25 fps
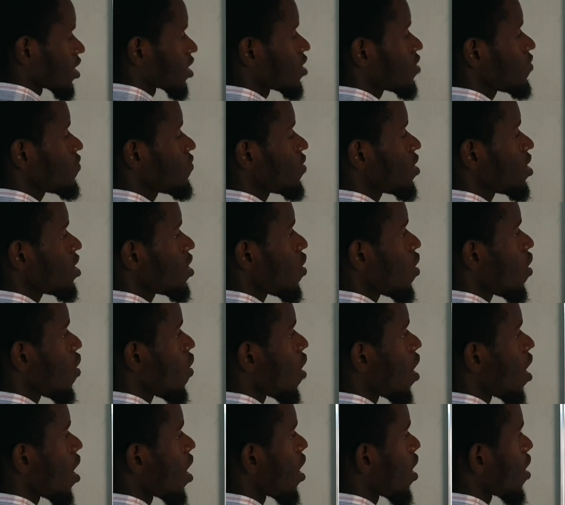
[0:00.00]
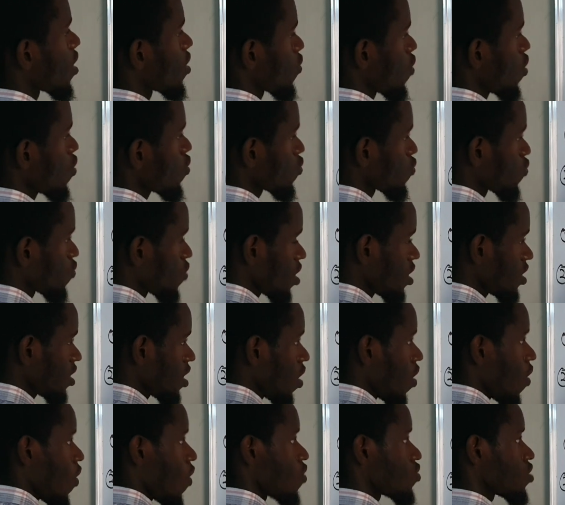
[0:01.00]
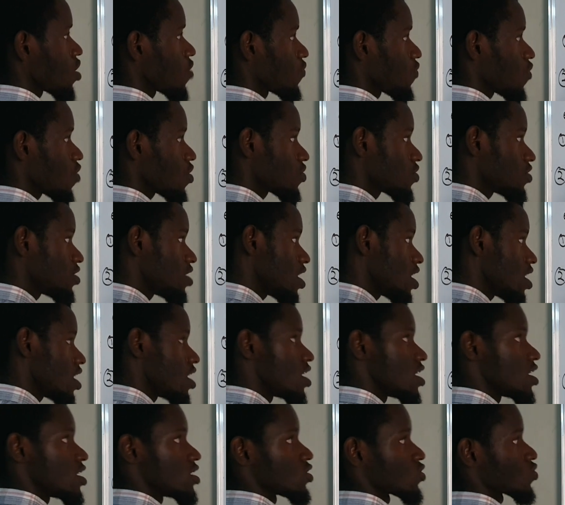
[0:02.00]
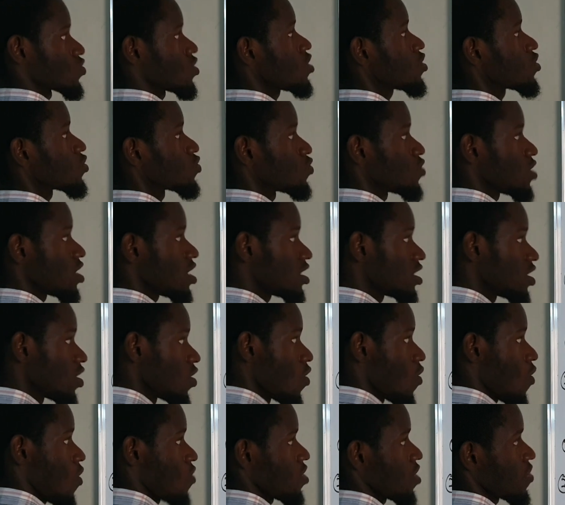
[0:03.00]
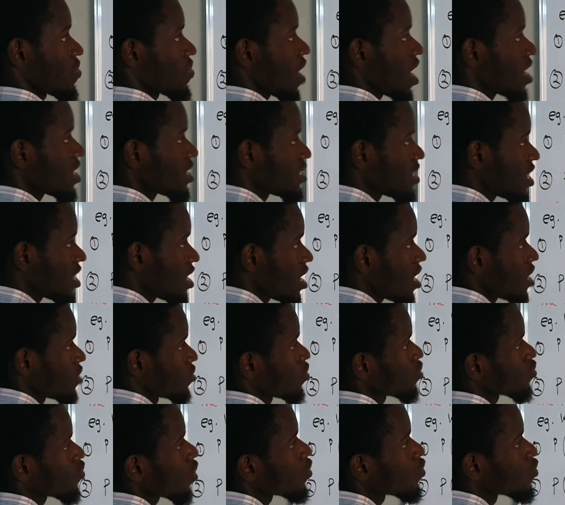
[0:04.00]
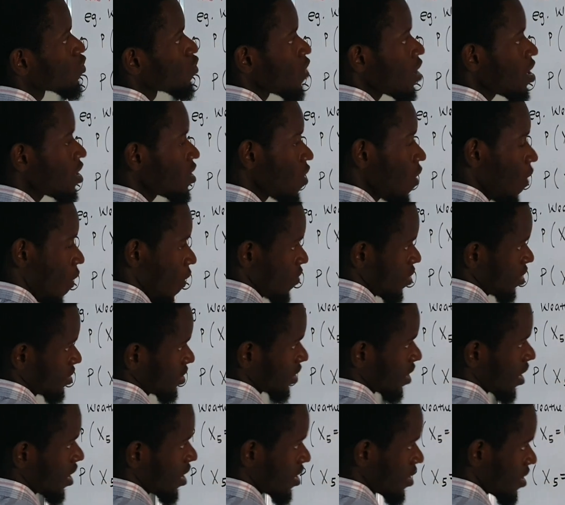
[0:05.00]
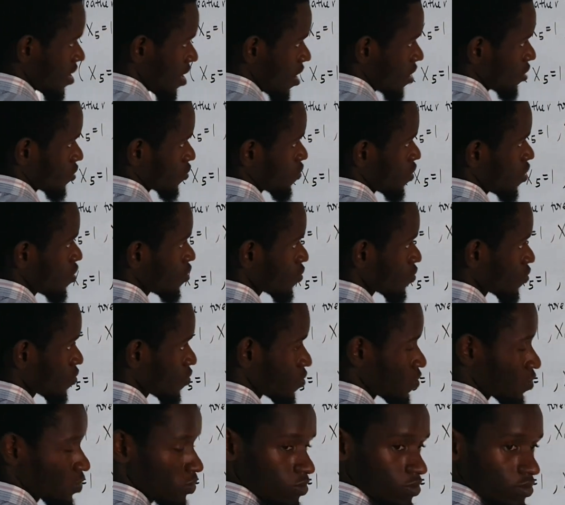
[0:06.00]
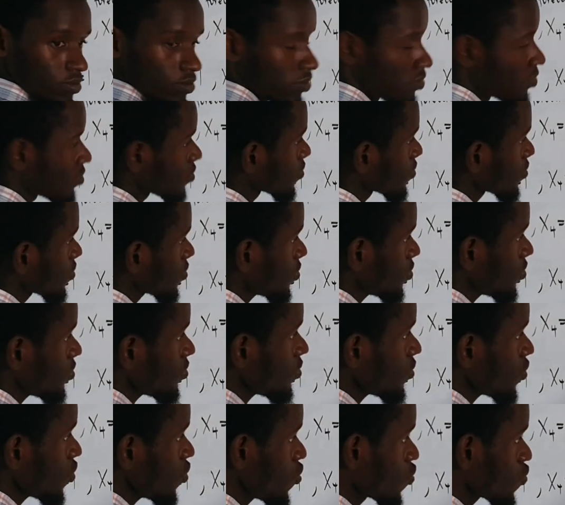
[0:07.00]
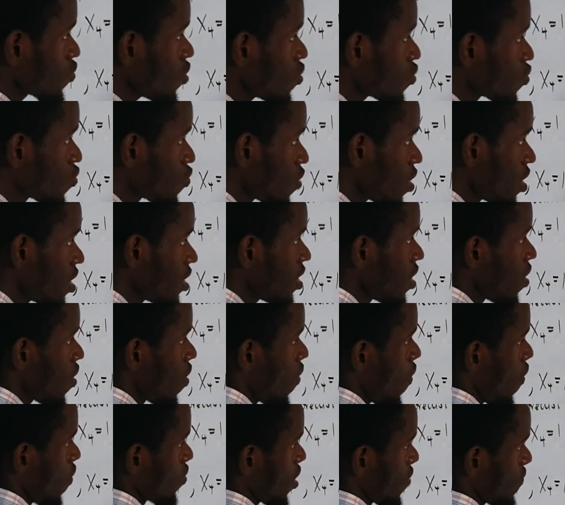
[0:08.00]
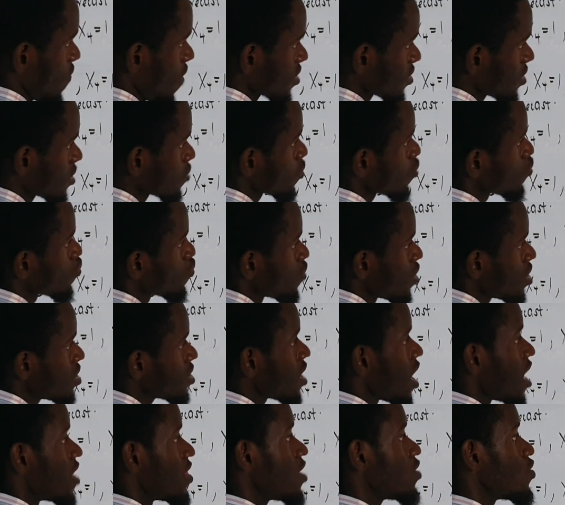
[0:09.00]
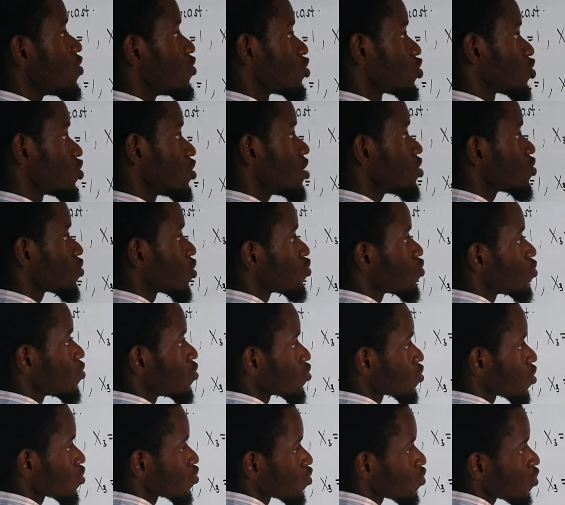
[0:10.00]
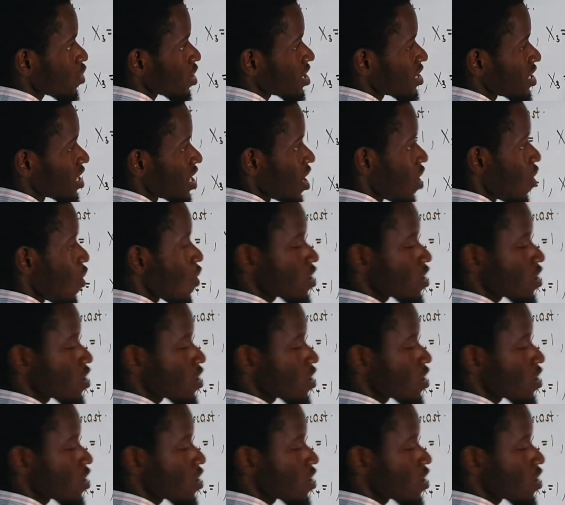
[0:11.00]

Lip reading: Given going to rain on the fourth day, it's going to rain. On the third day, it's not going to rain. On the second day, it's going to rain. On the first day, it's going to rain, and then on the next day, it's going to rain.